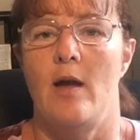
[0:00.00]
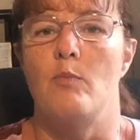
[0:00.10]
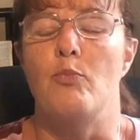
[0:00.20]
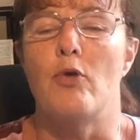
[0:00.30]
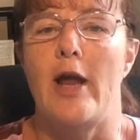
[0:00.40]
our
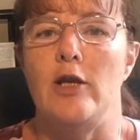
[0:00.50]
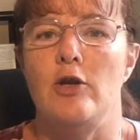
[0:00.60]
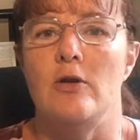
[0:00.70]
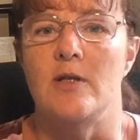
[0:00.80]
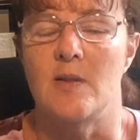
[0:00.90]
brand
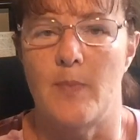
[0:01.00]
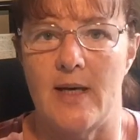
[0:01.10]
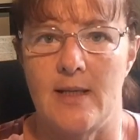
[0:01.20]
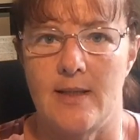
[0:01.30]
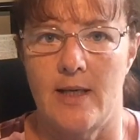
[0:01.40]
new
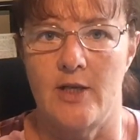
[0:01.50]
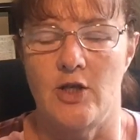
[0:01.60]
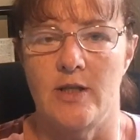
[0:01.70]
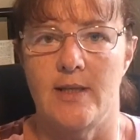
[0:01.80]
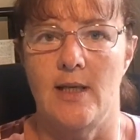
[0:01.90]
space
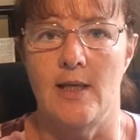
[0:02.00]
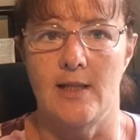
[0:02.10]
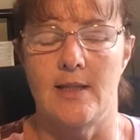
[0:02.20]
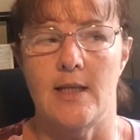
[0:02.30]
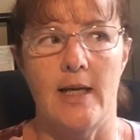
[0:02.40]
agency,
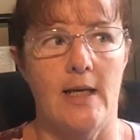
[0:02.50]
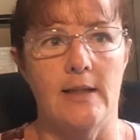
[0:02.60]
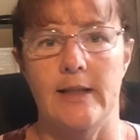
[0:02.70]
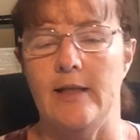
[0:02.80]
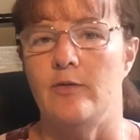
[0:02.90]
let's take a
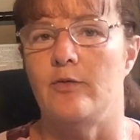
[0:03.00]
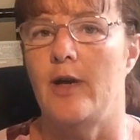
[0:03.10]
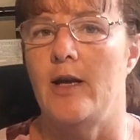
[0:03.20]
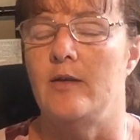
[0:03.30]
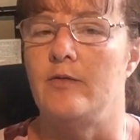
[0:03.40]
leaf
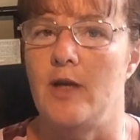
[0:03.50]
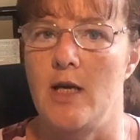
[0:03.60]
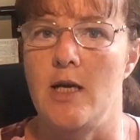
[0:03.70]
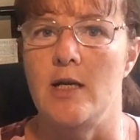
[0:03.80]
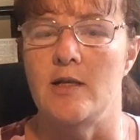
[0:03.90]
out of
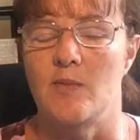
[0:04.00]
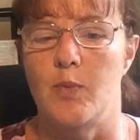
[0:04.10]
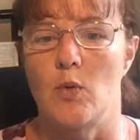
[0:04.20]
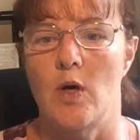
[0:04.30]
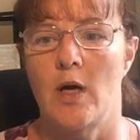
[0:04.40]
India's
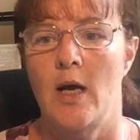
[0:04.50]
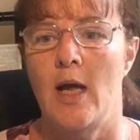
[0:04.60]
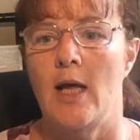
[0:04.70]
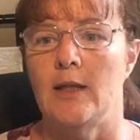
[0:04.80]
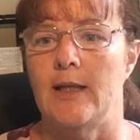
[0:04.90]
book.
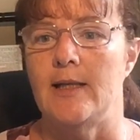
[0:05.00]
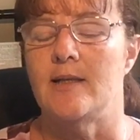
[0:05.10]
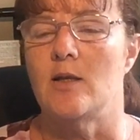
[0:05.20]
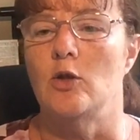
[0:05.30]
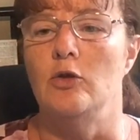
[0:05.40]

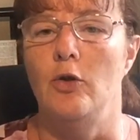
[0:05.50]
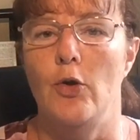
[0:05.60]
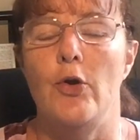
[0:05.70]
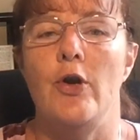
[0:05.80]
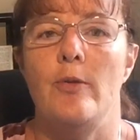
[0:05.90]
Let's
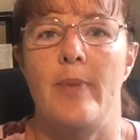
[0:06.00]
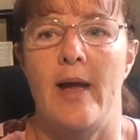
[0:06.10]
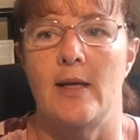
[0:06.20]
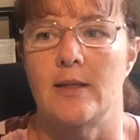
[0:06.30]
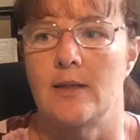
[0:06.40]
learn
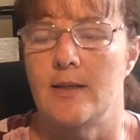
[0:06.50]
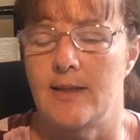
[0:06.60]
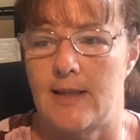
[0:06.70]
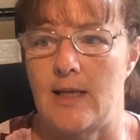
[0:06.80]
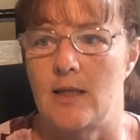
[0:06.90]
about
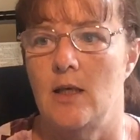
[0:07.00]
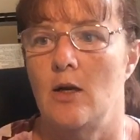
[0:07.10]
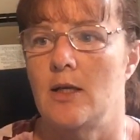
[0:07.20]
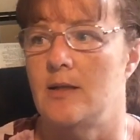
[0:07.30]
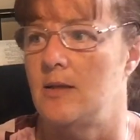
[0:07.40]

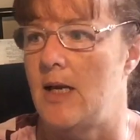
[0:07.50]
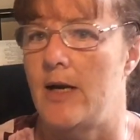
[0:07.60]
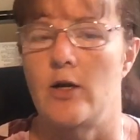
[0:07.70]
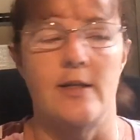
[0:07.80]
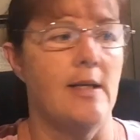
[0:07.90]
satellites,
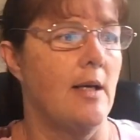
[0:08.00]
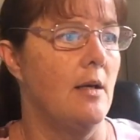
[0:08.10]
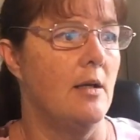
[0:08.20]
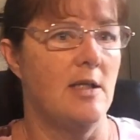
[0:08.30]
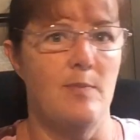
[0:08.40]

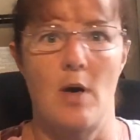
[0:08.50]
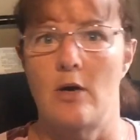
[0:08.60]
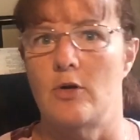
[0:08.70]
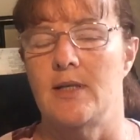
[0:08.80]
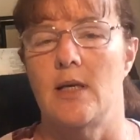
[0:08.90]
nanosatellites,
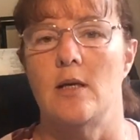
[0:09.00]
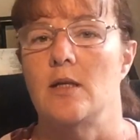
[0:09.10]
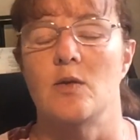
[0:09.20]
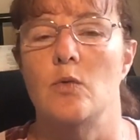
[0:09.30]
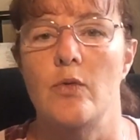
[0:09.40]

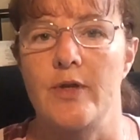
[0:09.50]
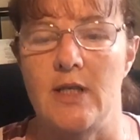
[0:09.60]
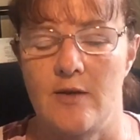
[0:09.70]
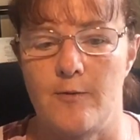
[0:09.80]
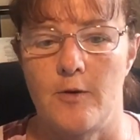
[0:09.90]
microsatellites, all the
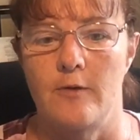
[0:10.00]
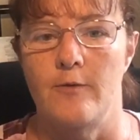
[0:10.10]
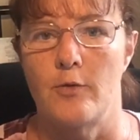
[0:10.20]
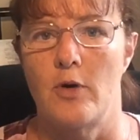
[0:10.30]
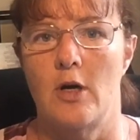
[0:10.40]
different
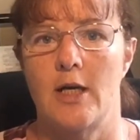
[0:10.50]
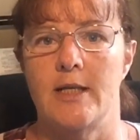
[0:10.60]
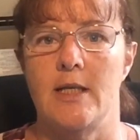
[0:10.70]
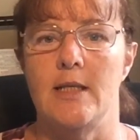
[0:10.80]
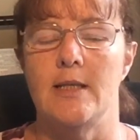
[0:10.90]

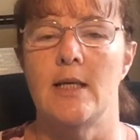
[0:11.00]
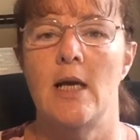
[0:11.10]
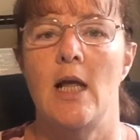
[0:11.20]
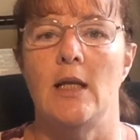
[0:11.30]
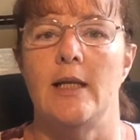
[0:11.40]
varieties.
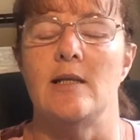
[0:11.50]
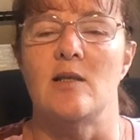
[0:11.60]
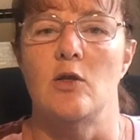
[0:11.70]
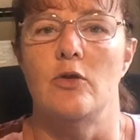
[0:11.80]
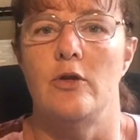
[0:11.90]
Let's
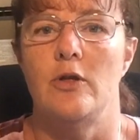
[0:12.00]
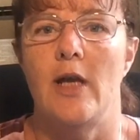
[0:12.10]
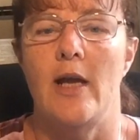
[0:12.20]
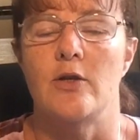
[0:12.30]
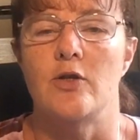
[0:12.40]
learn
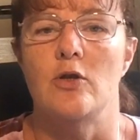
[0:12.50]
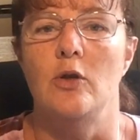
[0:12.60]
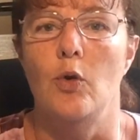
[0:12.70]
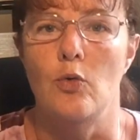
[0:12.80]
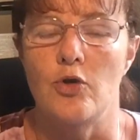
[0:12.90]
how to
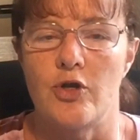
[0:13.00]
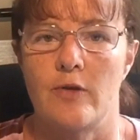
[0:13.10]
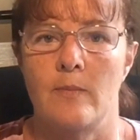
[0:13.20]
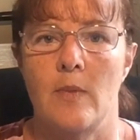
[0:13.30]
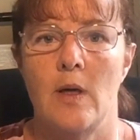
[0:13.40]
launch
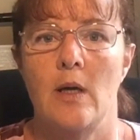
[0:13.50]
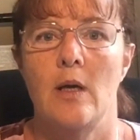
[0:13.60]
them